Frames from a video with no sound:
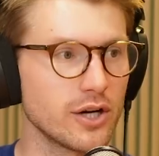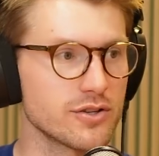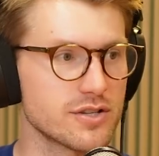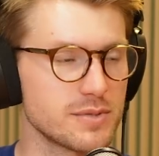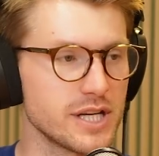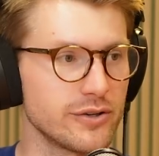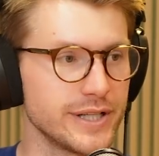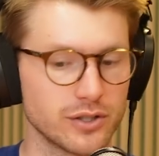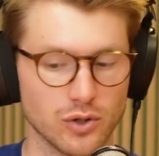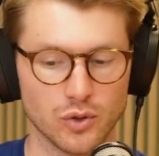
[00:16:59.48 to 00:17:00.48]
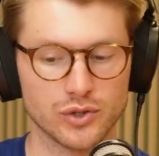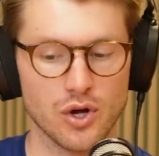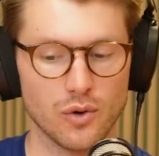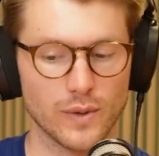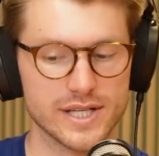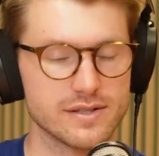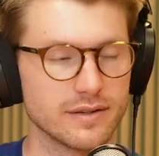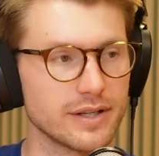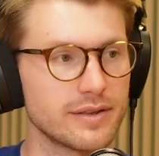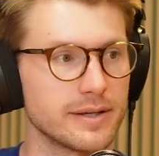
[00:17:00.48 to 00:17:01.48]
owned subsidiary called
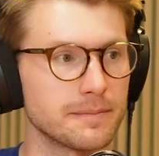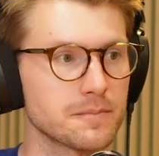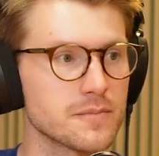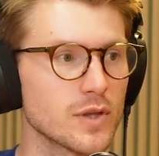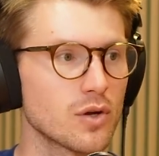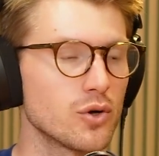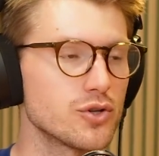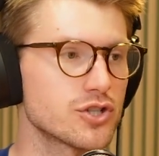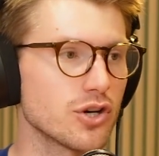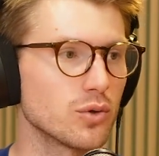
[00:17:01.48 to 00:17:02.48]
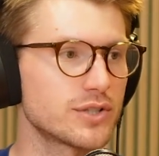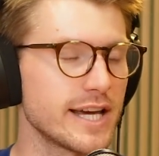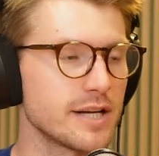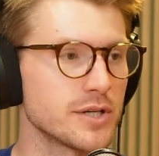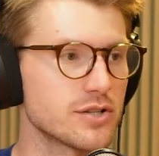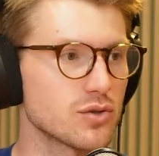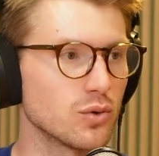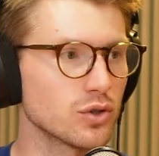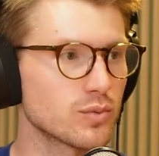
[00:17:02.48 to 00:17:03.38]
Western Lithium who'd sold tenements all